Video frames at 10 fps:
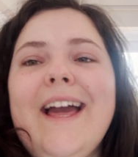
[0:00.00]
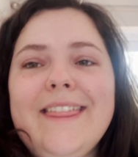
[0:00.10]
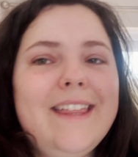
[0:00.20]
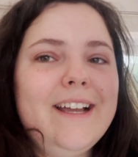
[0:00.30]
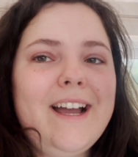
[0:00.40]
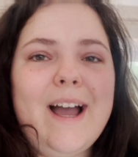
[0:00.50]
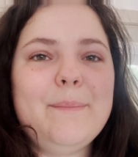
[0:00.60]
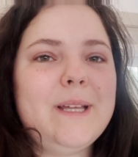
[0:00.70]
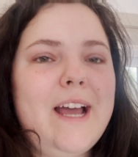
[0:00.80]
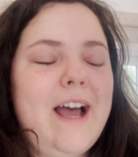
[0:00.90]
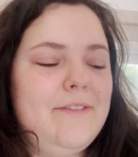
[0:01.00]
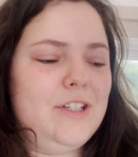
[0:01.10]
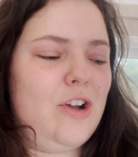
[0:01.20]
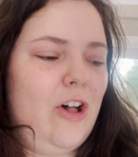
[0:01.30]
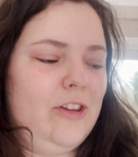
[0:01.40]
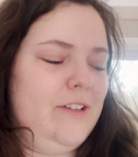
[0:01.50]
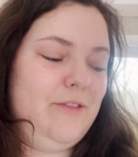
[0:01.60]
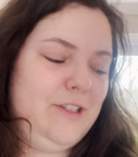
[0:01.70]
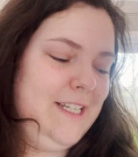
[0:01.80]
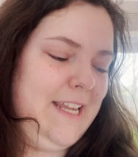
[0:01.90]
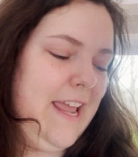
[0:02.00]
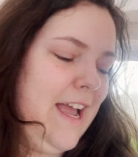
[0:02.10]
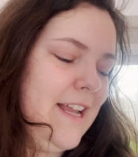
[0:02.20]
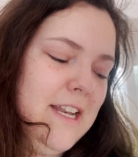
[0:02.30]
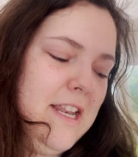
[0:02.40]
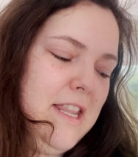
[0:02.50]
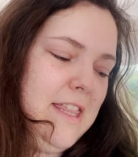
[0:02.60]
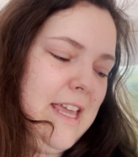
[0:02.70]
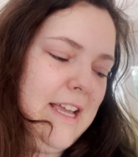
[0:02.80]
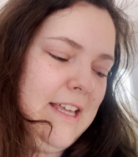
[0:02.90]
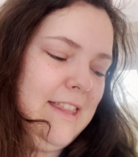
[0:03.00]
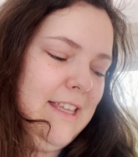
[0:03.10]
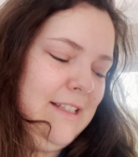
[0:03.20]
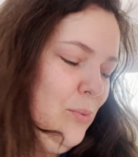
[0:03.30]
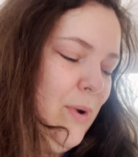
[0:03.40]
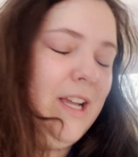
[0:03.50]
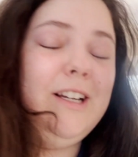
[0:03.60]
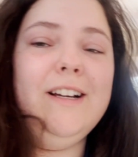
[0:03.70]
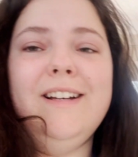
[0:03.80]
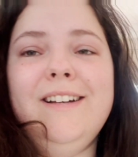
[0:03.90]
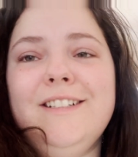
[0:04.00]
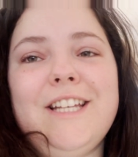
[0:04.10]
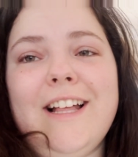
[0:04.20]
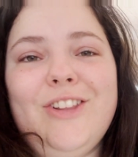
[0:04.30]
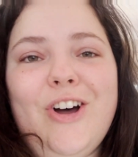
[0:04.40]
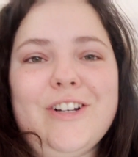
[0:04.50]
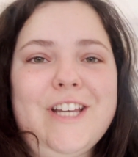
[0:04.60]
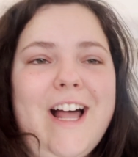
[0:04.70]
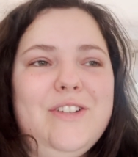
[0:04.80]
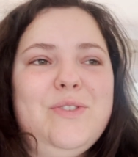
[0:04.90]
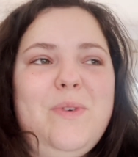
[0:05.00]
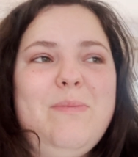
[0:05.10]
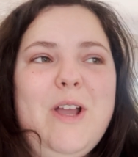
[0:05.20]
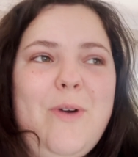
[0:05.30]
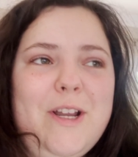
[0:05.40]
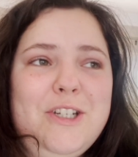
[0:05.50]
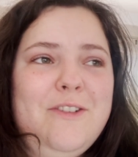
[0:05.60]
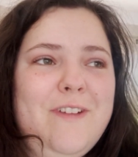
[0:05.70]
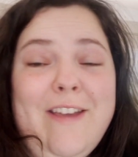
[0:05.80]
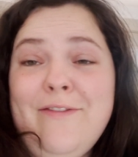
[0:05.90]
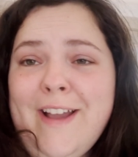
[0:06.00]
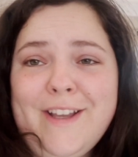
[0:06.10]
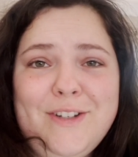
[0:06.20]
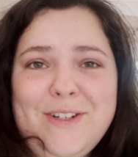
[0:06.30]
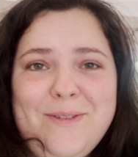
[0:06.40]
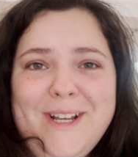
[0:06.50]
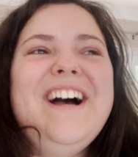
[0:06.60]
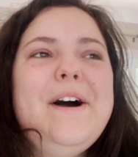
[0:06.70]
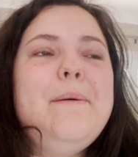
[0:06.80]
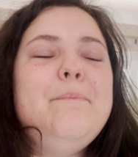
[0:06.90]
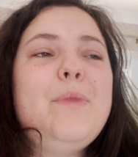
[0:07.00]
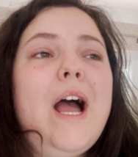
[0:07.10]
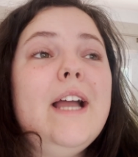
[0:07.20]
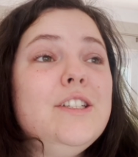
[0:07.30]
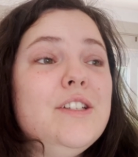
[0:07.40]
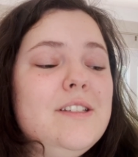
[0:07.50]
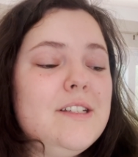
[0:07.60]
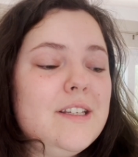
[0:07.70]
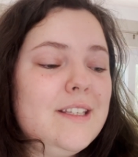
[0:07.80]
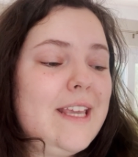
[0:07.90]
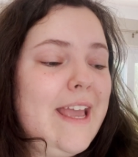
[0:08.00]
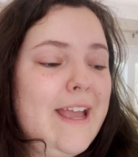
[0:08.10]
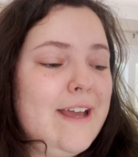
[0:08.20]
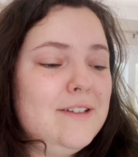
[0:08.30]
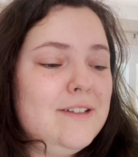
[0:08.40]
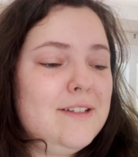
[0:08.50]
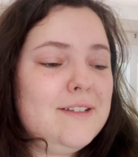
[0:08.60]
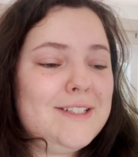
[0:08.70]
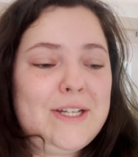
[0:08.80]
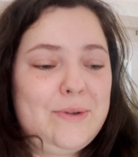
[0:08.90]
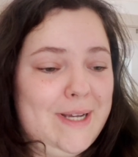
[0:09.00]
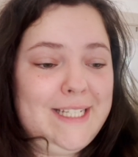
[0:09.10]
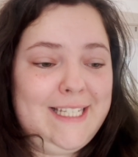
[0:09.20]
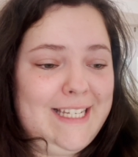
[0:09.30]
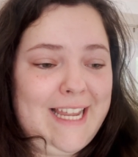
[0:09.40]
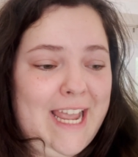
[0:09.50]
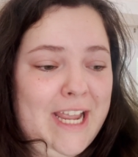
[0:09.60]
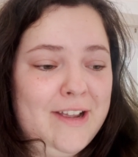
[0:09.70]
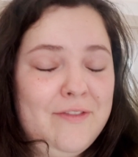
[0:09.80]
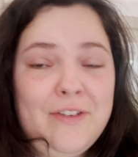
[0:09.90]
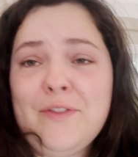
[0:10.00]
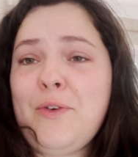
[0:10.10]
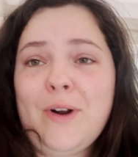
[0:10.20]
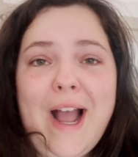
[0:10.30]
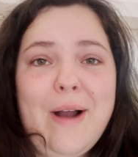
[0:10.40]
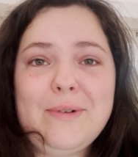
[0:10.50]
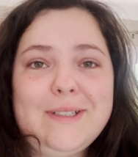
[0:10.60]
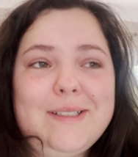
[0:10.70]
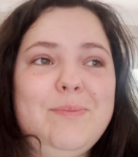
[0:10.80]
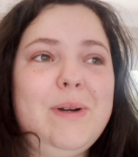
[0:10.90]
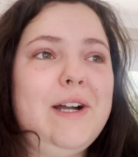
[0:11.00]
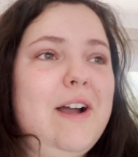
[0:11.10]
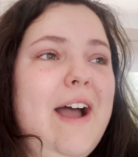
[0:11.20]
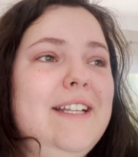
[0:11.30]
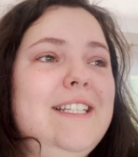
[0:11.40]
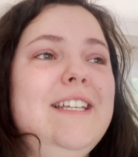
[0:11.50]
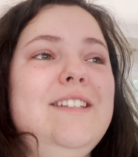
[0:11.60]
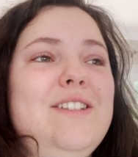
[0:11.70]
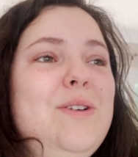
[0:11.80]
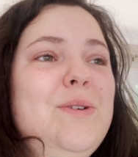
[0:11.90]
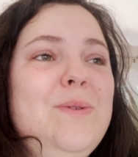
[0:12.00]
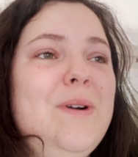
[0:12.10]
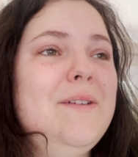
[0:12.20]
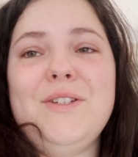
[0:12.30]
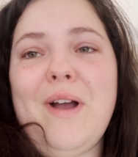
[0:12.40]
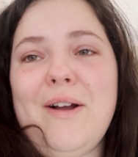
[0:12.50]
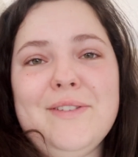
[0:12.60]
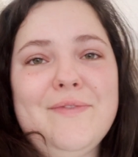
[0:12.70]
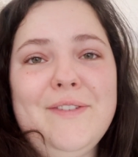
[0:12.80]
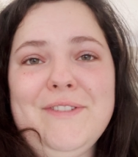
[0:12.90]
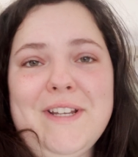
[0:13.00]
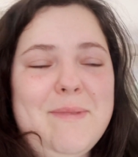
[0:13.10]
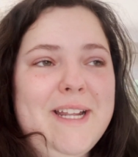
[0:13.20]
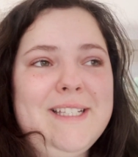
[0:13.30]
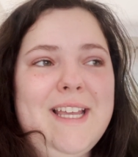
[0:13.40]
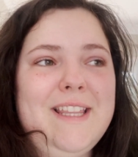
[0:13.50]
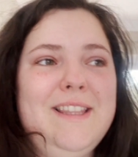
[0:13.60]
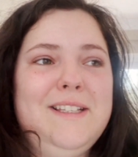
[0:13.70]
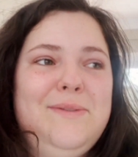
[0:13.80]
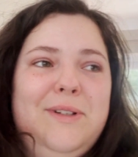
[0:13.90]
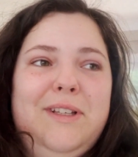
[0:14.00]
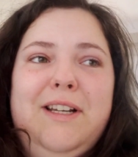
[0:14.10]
think I'm gonna have to call it for today. I didn't think this week long challenge would be a question of if I could do it. I just can't do it today for 4 hours, but I did 2 hours and 15 minutes. I think that's really